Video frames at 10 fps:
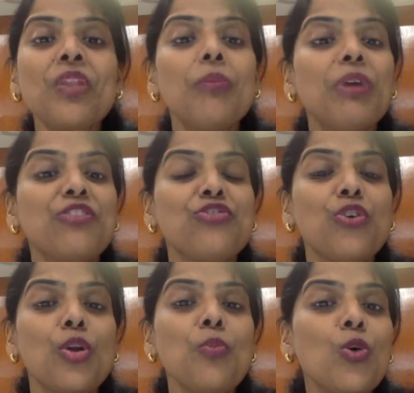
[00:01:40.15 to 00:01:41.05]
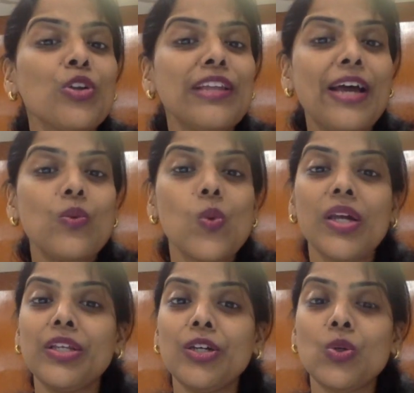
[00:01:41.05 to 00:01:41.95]
But for more than
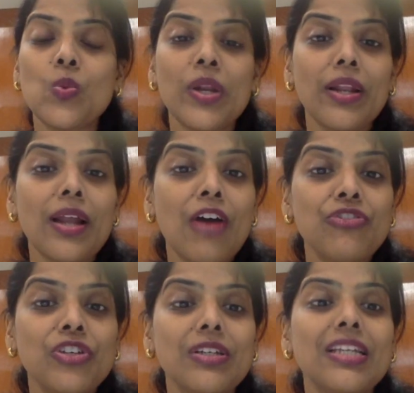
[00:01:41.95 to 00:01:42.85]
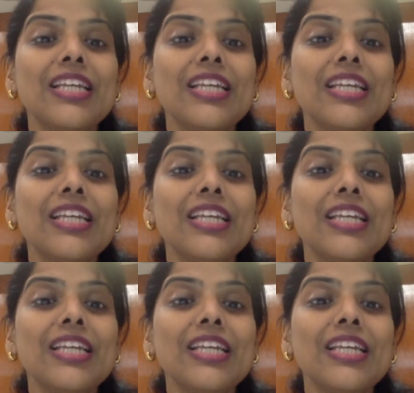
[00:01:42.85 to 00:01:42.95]
1 year to 1.5 years,